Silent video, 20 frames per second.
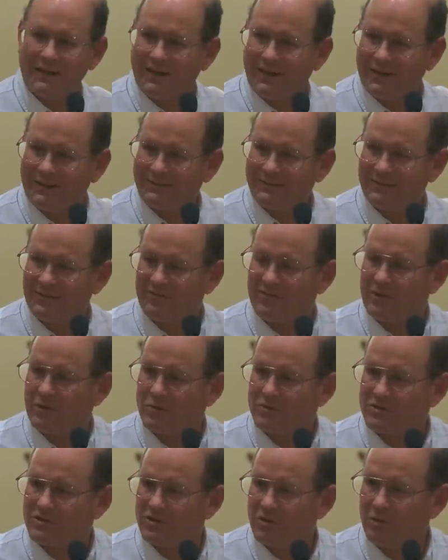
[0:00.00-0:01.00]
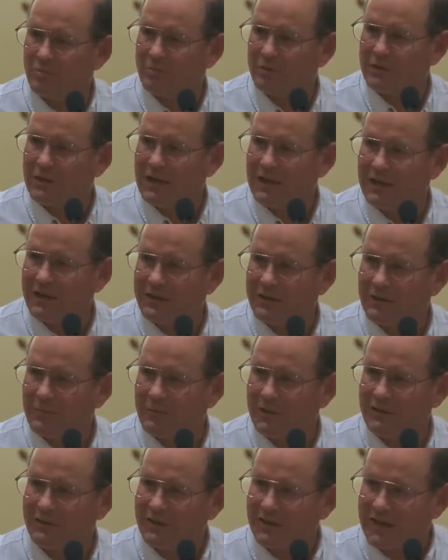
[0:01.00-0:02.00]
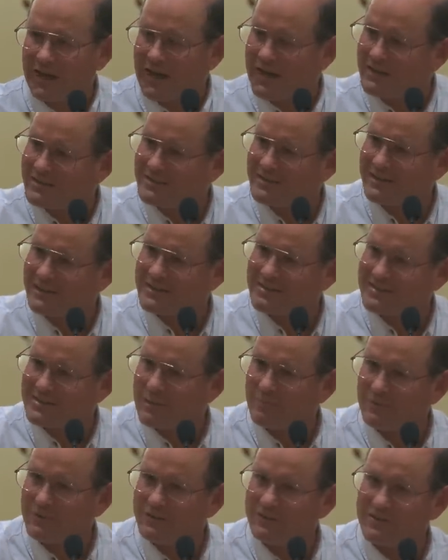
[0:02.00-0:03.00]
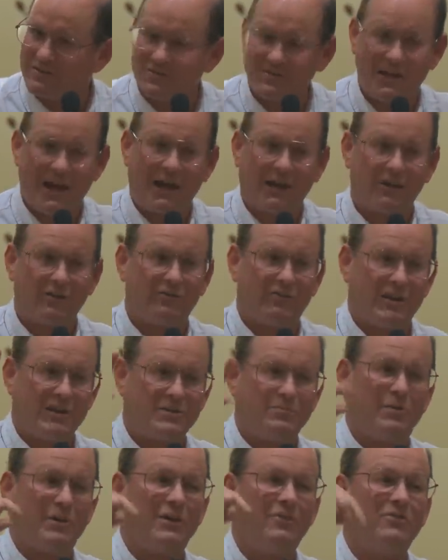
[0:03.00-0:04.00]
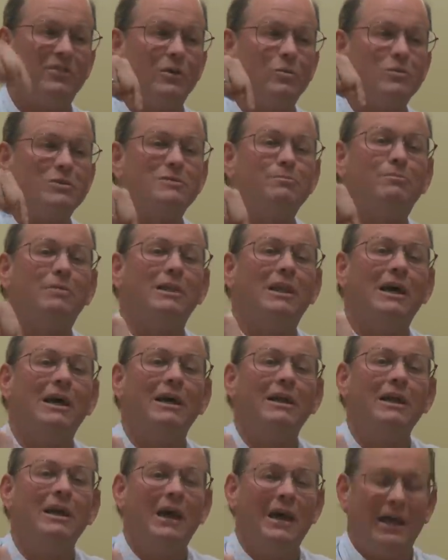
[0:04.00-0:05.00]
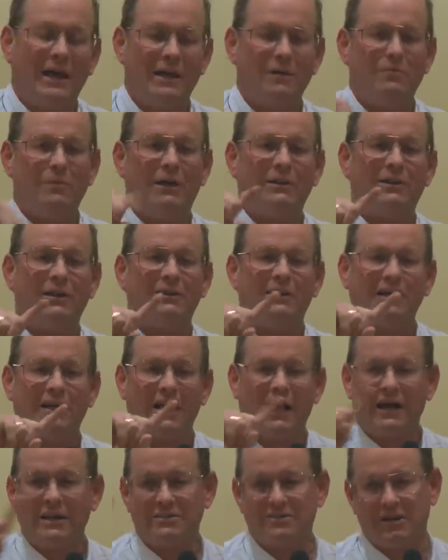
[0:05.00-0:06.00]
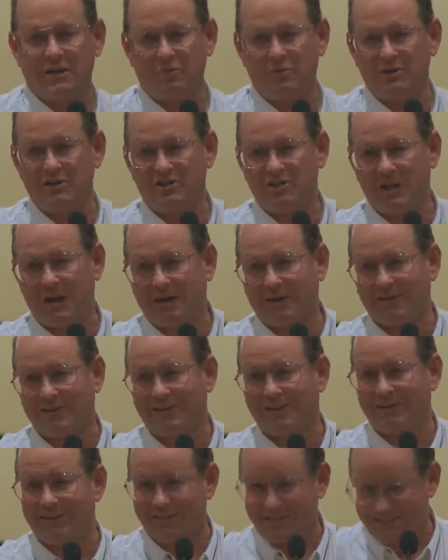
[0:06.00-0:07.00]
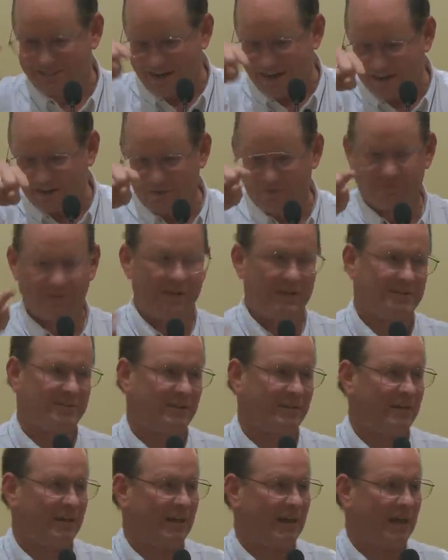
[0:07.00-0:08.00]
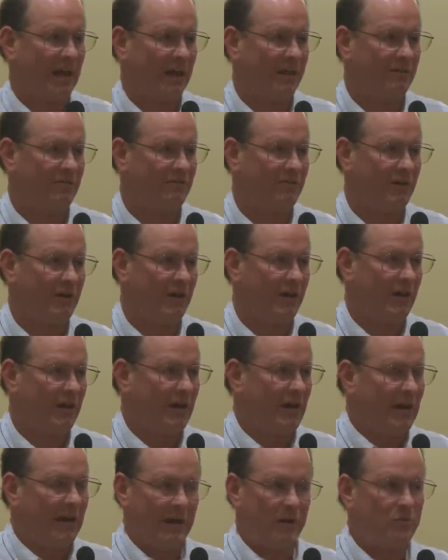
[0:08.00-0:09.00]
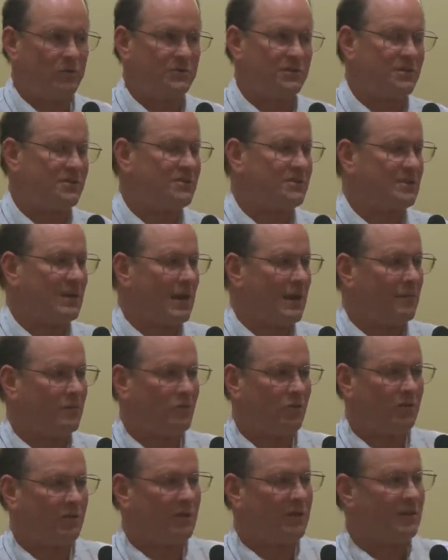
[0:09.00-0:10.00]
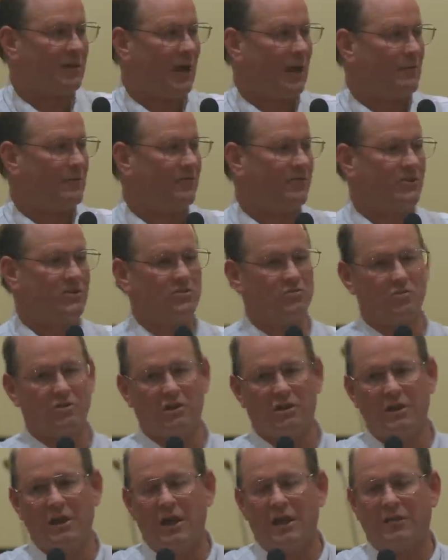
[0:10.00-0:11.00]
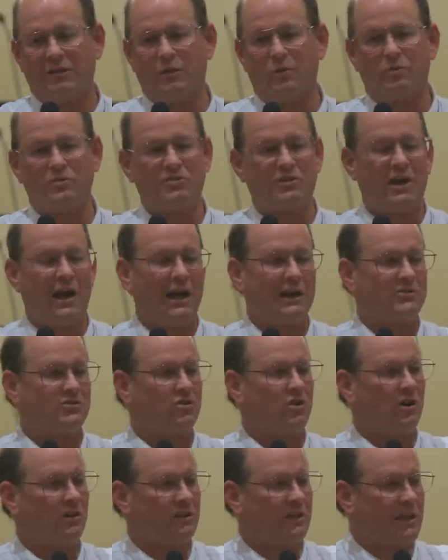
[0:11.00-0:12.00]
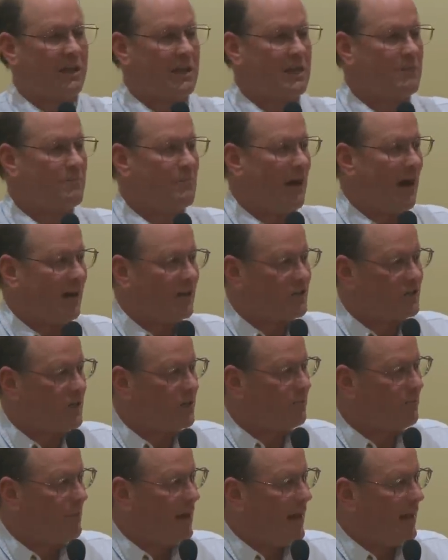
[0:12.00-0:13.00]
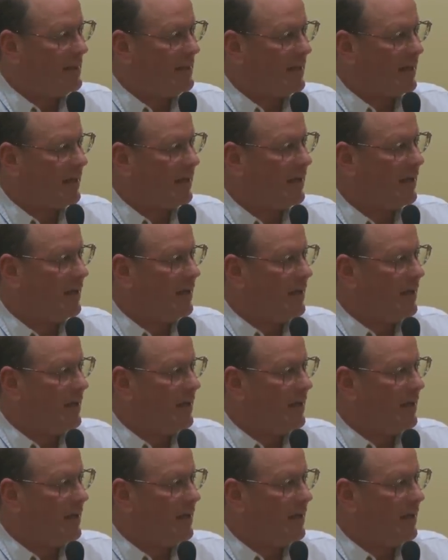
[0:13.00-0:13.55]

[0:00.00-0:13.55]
in it. If there was no blood, it meant the gods had accepted their sacrifice, but if there was blood, it meant that the gods had rejected the sacrifice that they gave. It was the same during the time of Israel. There was gods called Chemosh and Moloch,